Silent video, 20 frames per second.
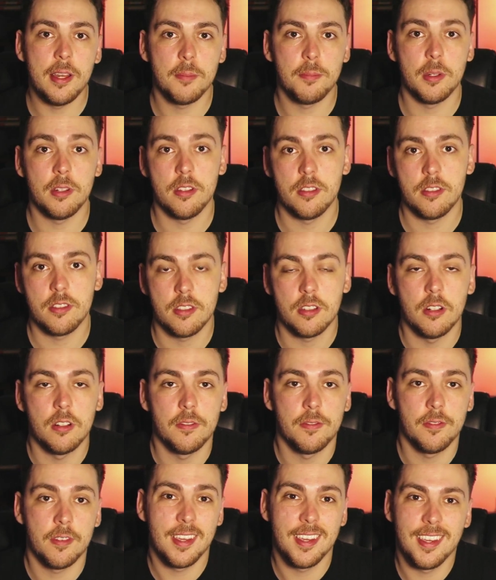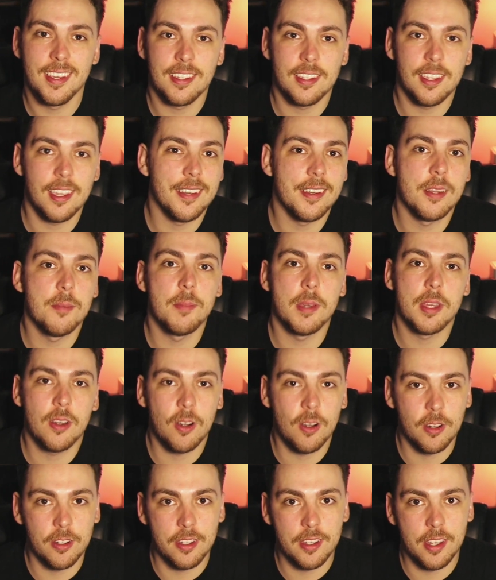up on itself, getting a bit
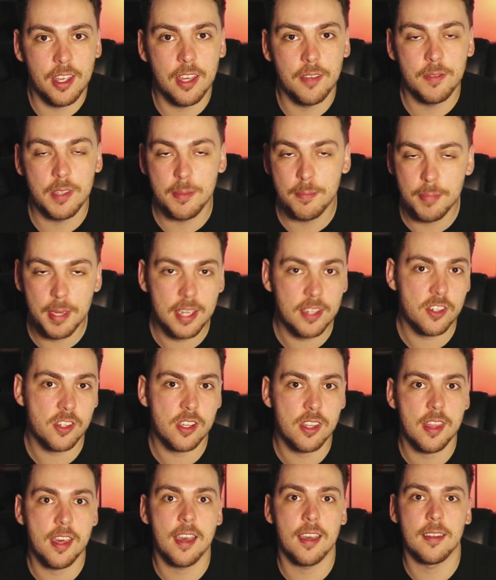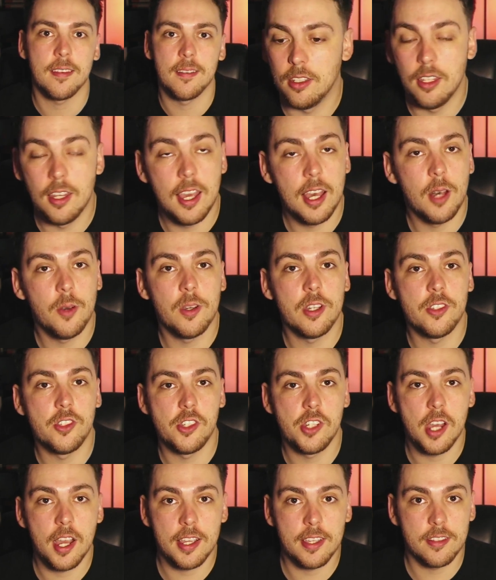hot and heavy. Picture that. Now, a
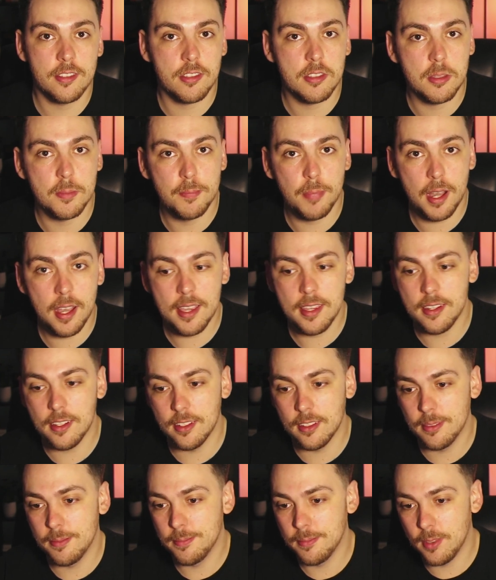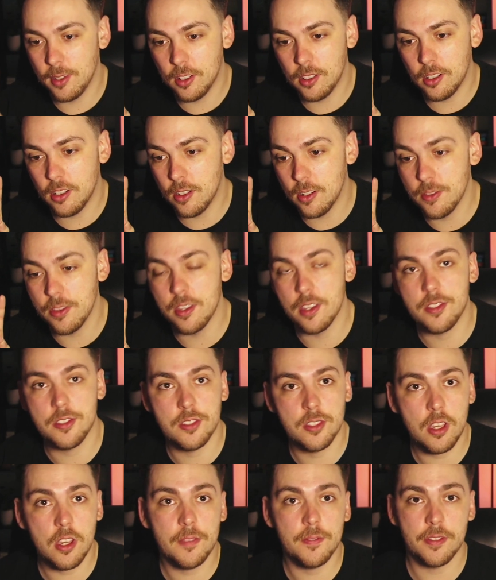giant spider on the
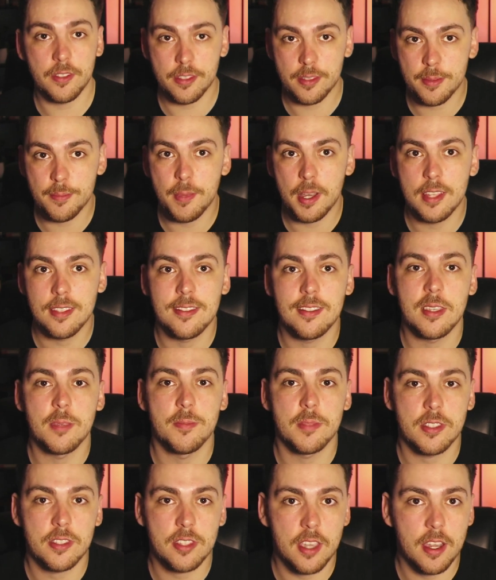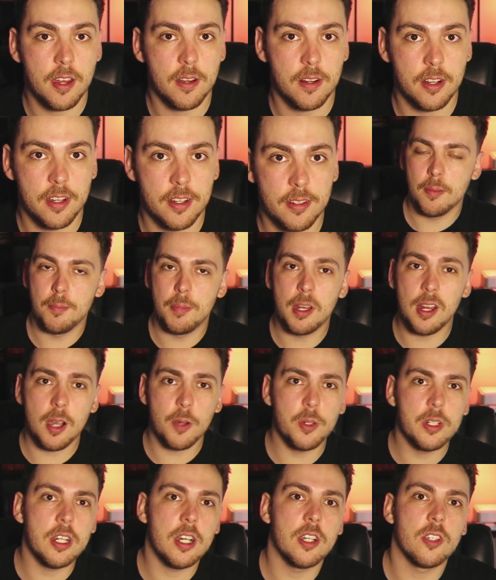surface might seem scary, but I
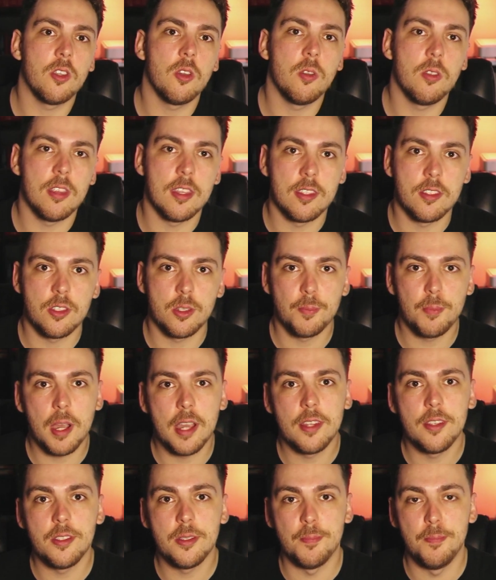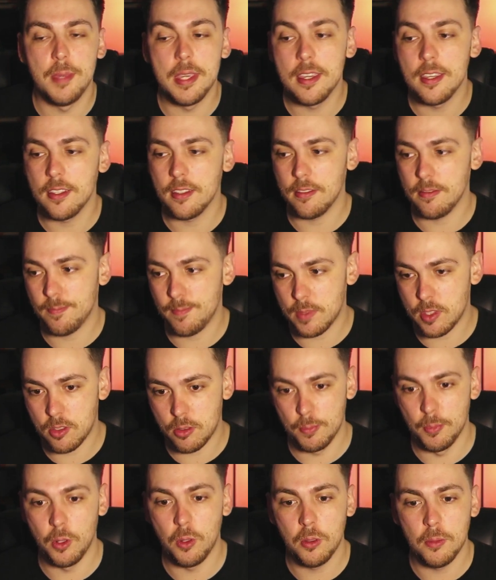would argue that spiders being
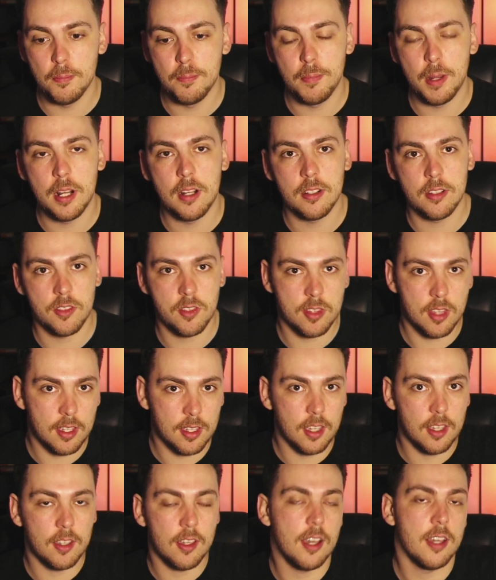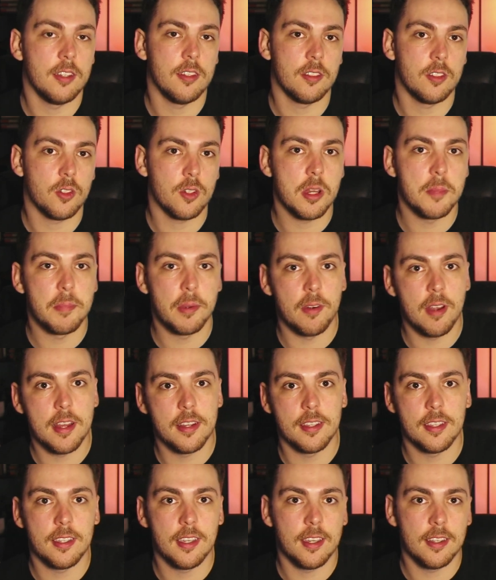small bugs that can kind of creep around
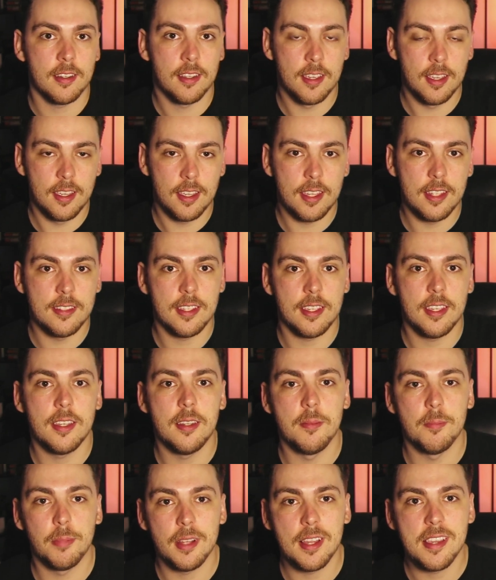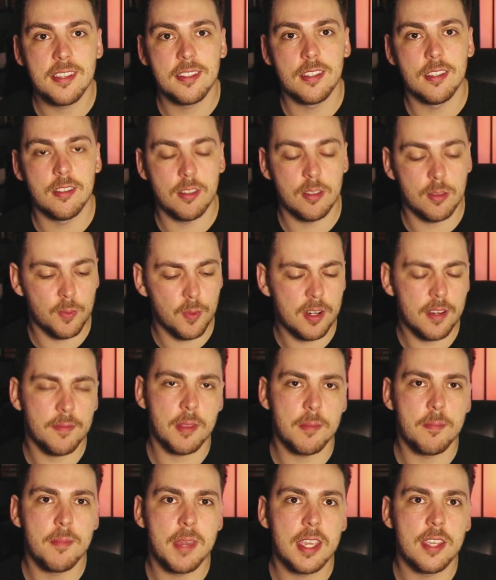and get into hidden places is one of
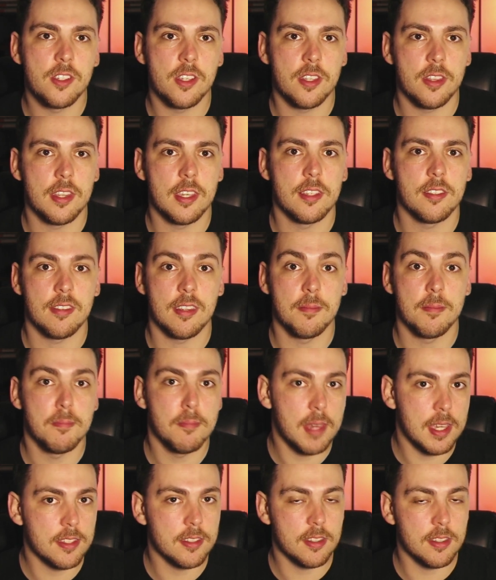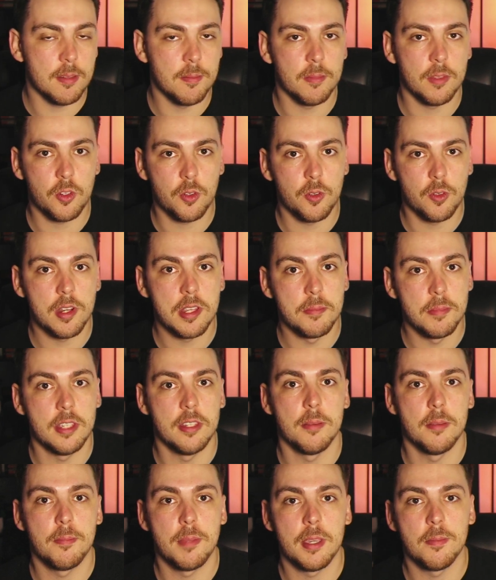the major things that makes them creepy
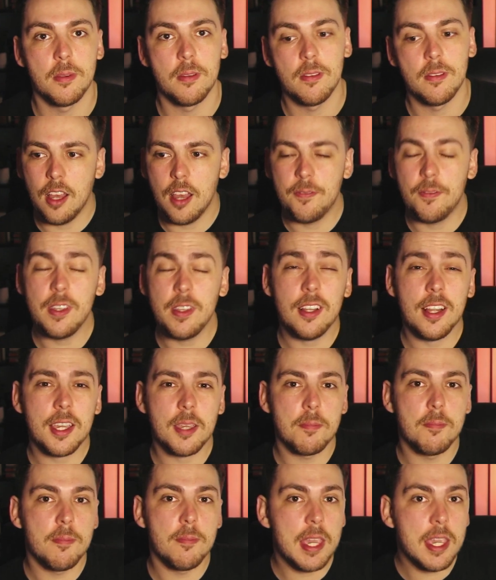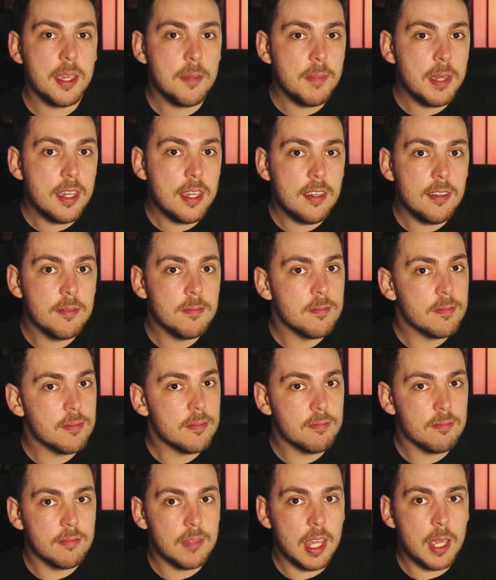to people. I feel like maybe
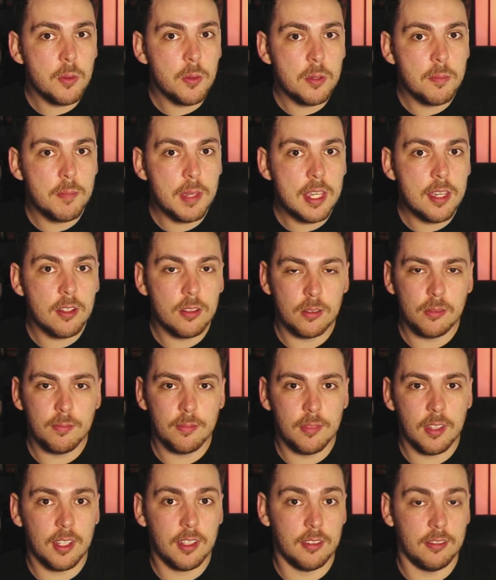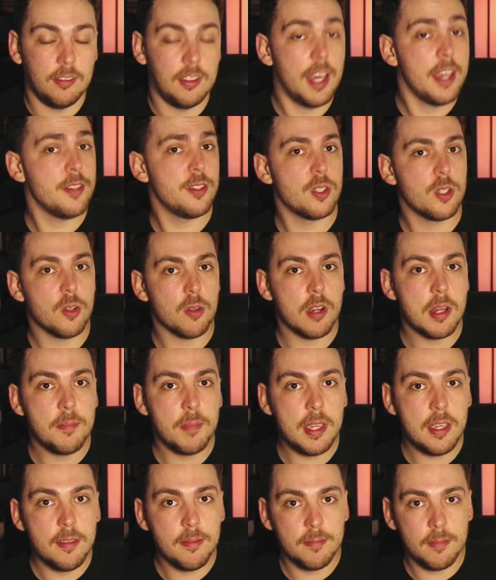they would be a less
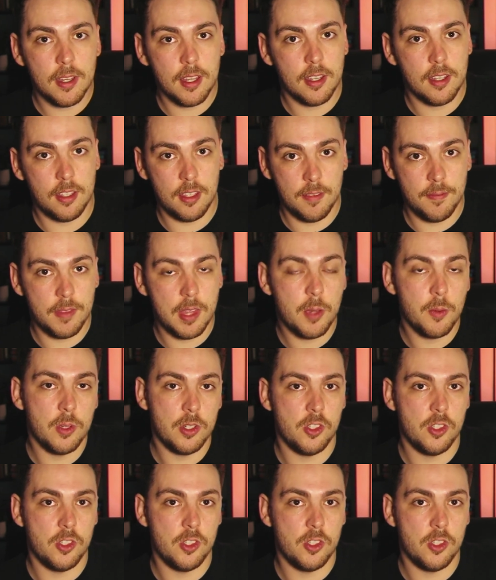creepy if they were